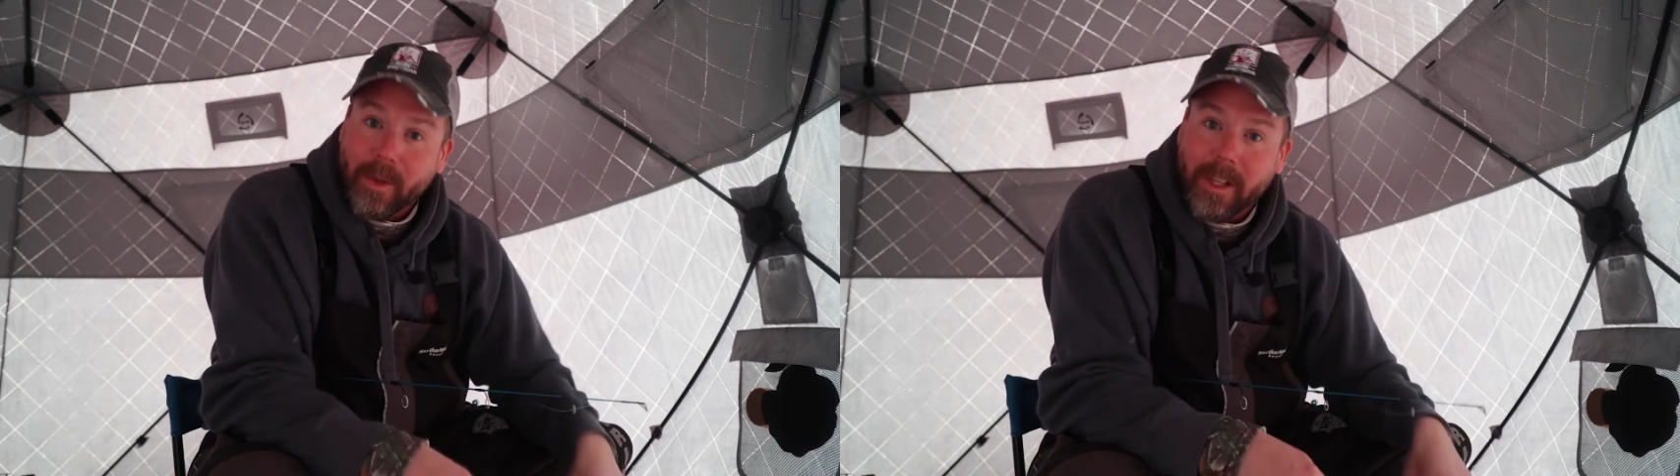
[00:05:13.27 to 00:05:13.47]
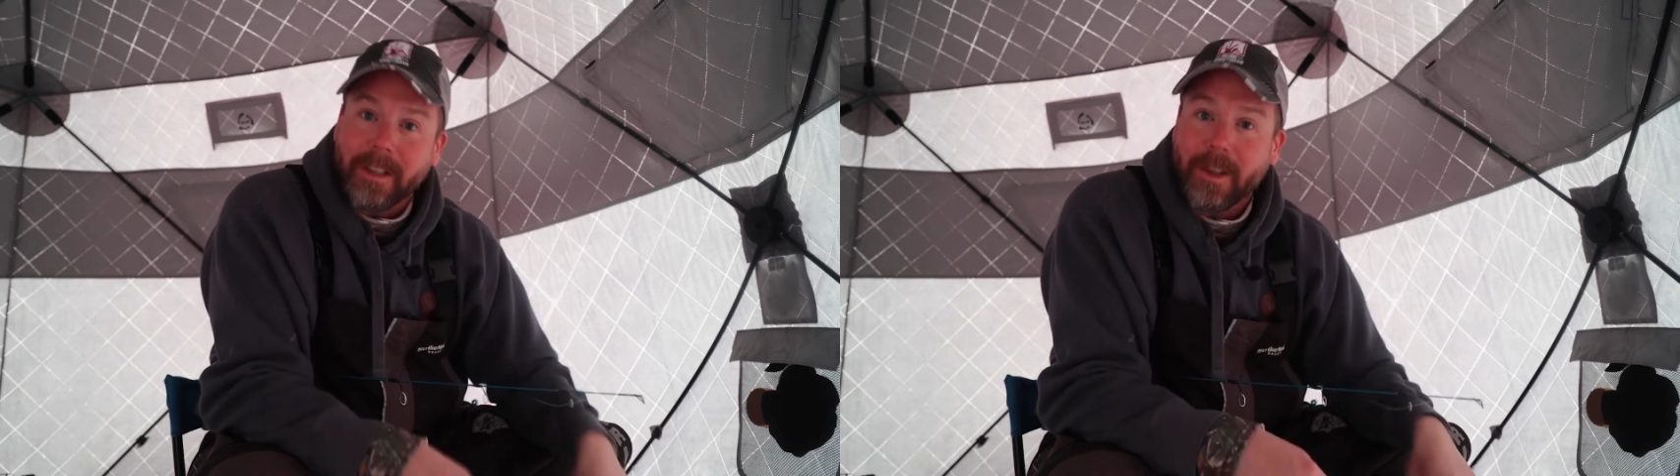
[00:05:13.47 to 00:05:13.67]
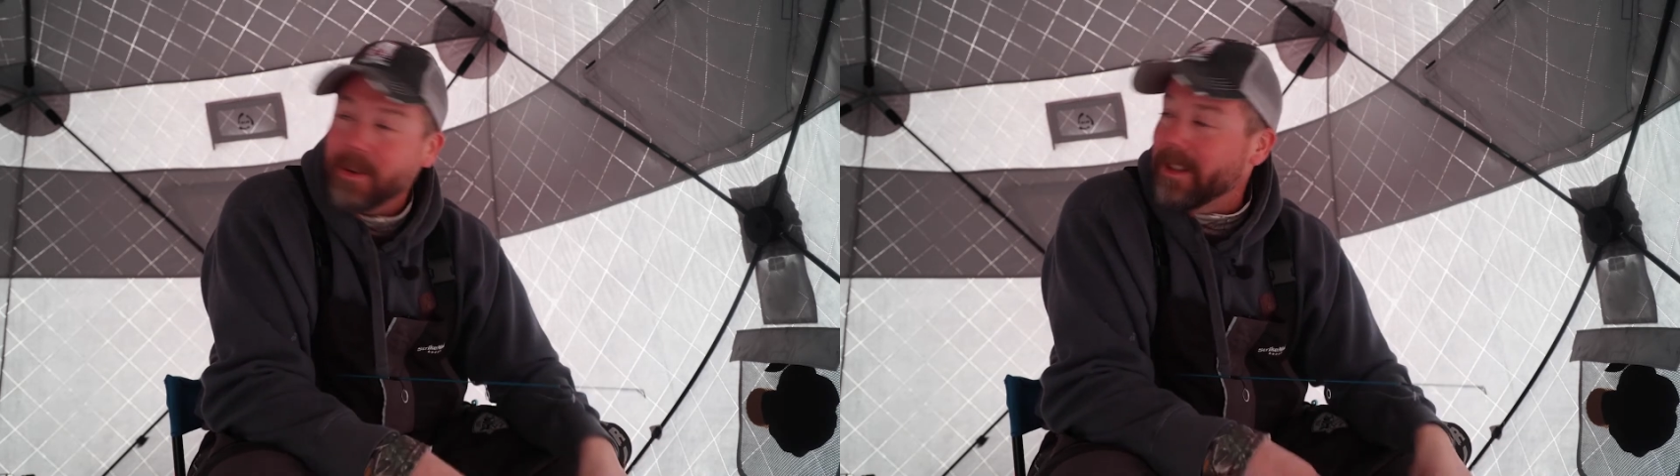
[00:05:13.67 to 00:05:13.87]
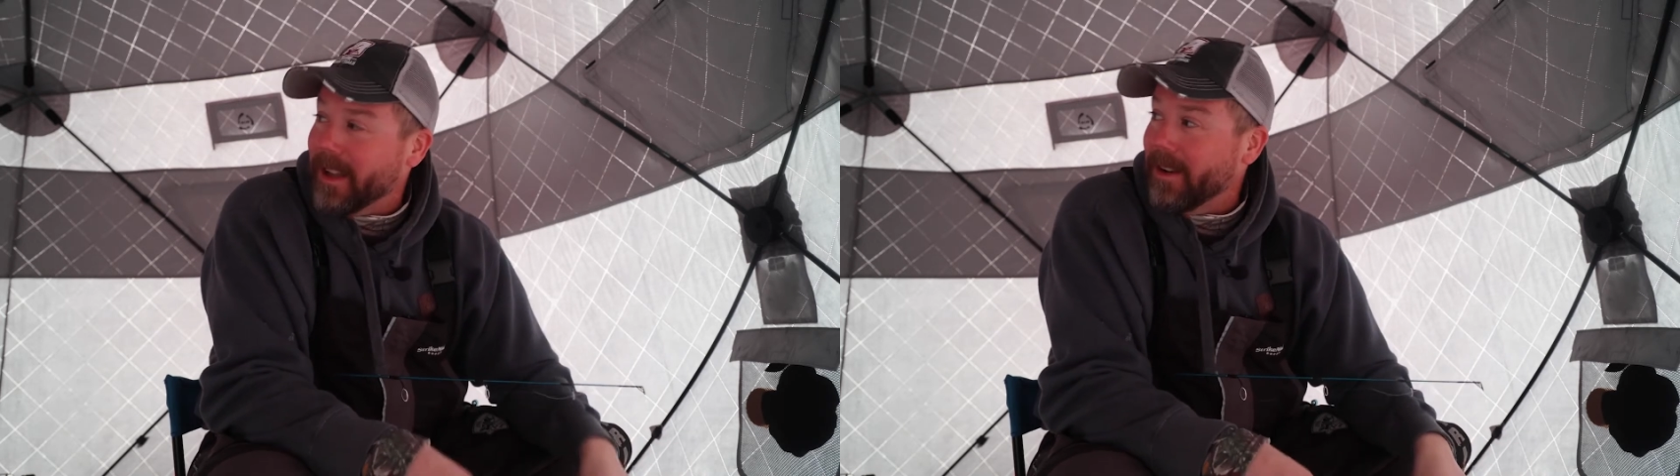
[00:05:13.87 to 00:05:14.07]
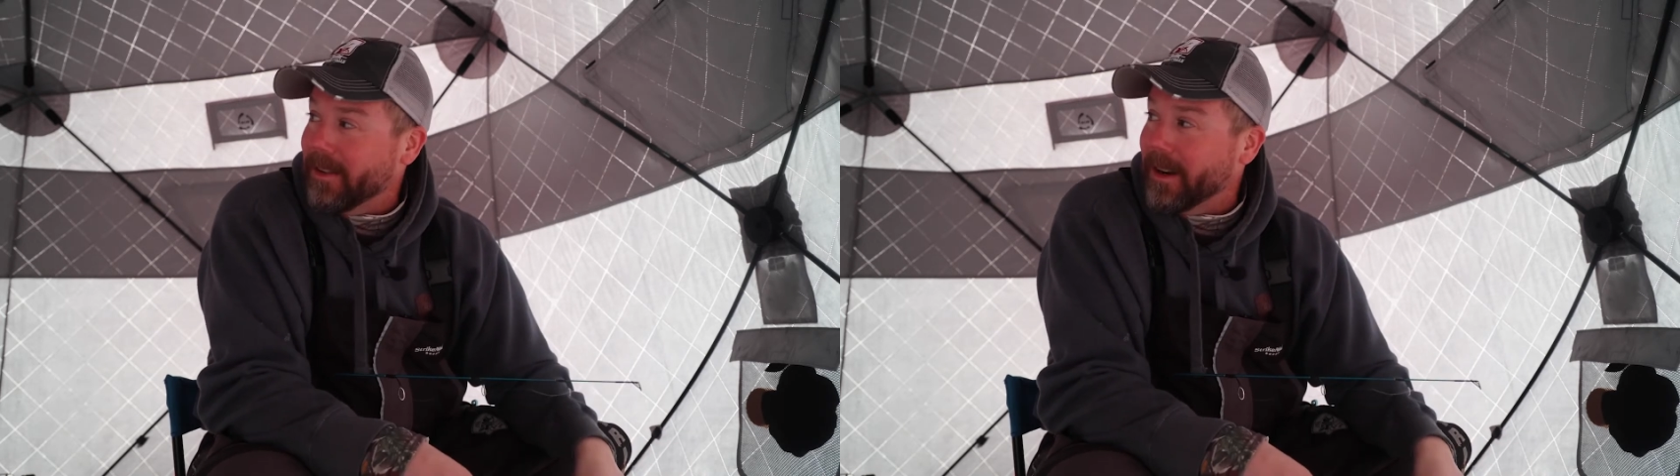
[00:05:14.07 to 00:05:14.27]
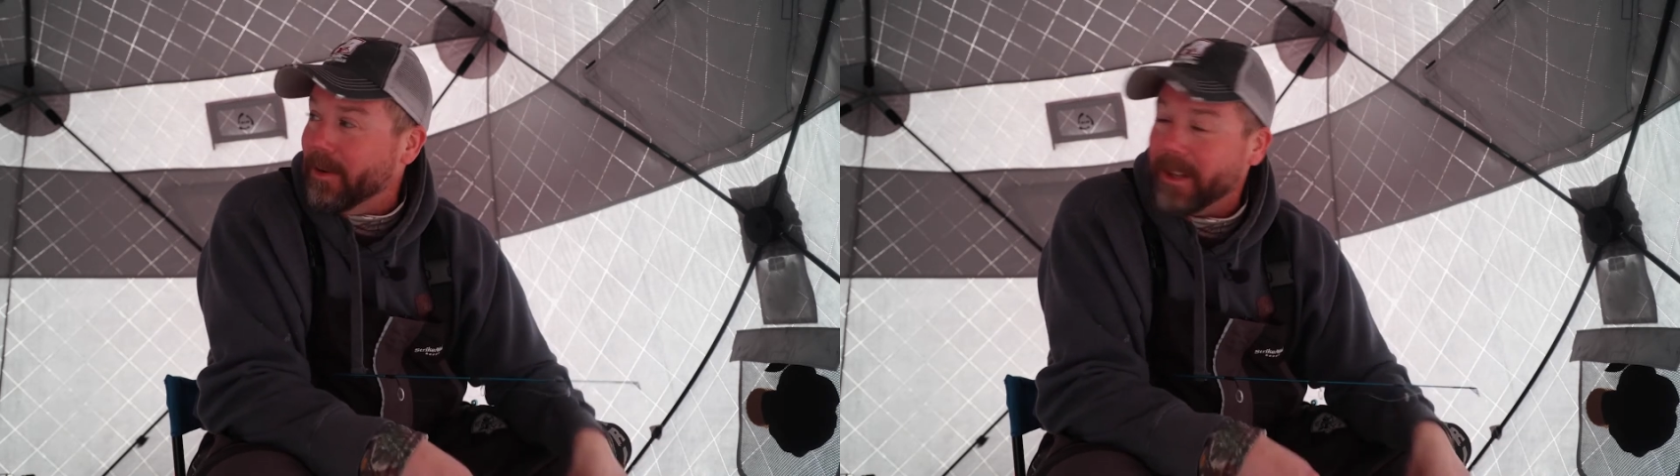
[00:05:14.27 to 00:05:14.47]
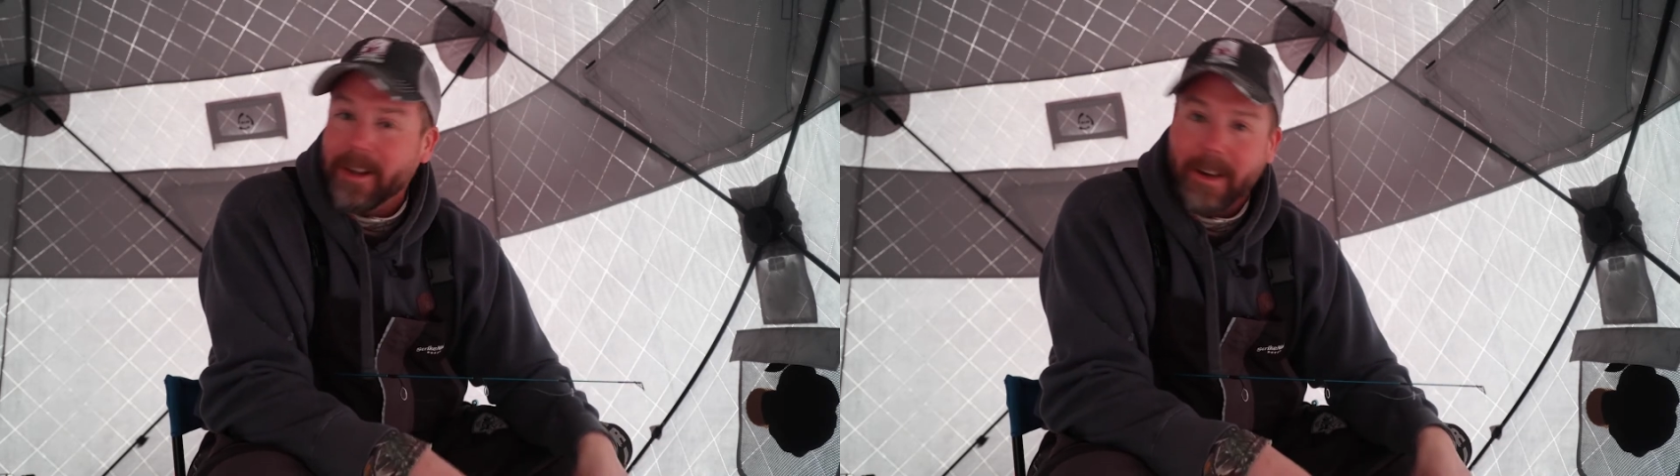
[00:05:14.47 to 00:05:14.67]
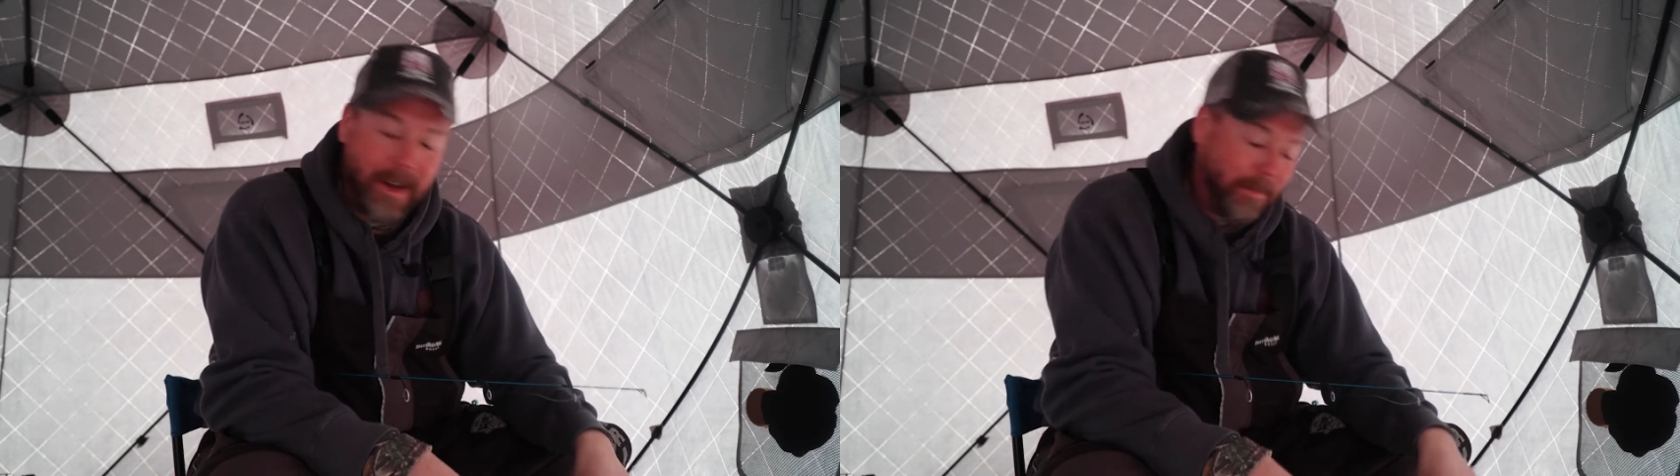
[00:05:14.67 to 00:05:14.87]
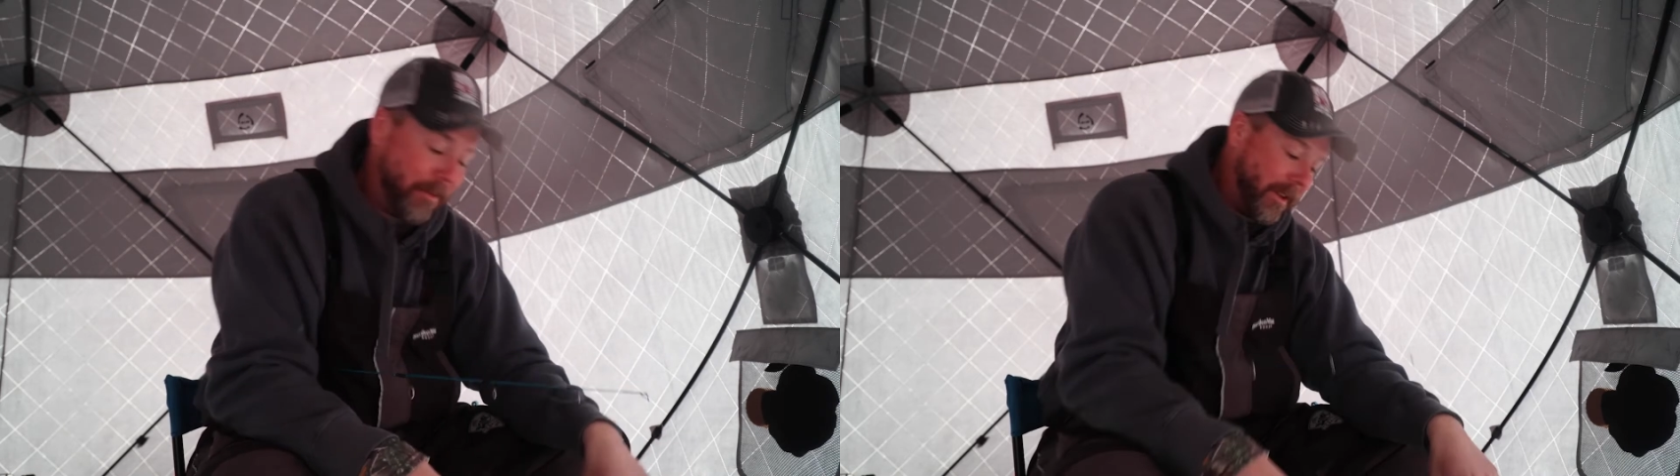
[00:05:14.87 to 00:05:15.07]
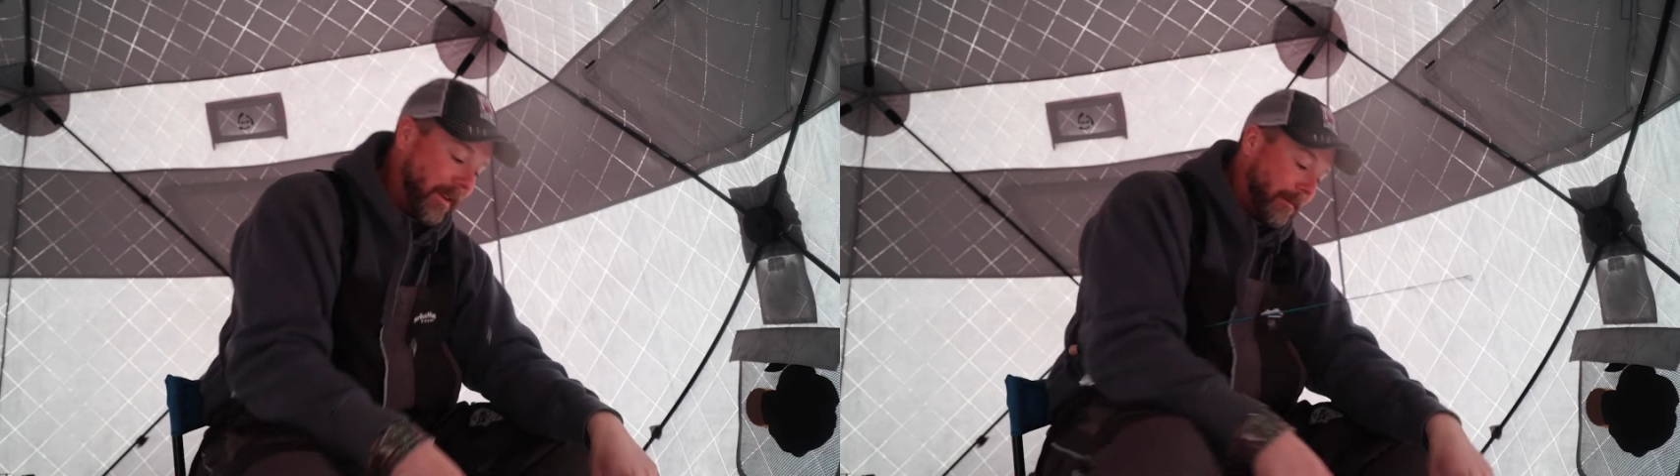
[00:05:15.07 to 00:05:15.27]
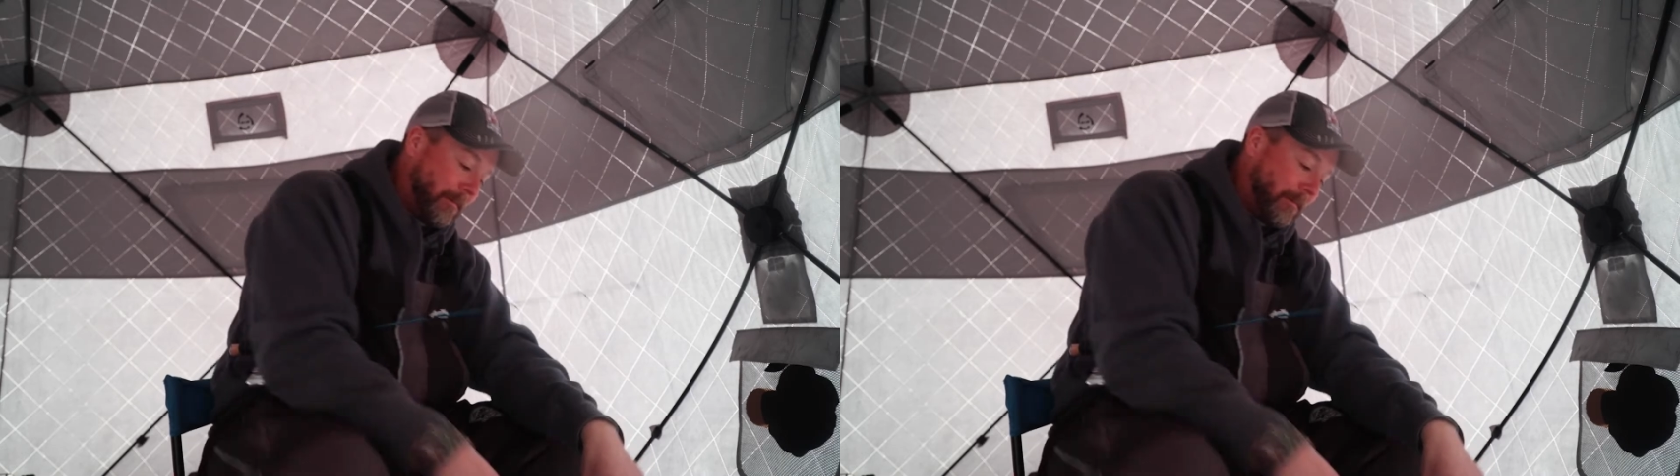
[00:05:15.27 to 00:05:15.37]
what they're doing down there when they hook up with you.